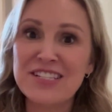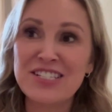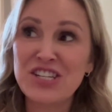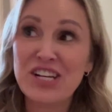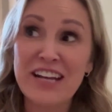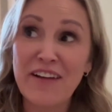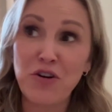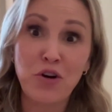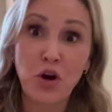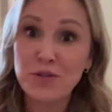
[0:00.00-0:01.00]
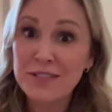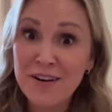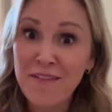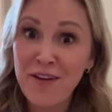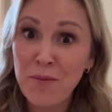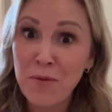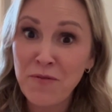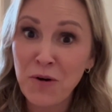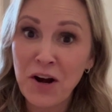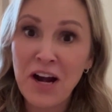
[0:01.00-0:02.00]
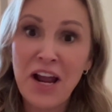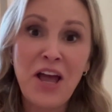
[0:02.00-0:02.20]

She had never hosted an event before.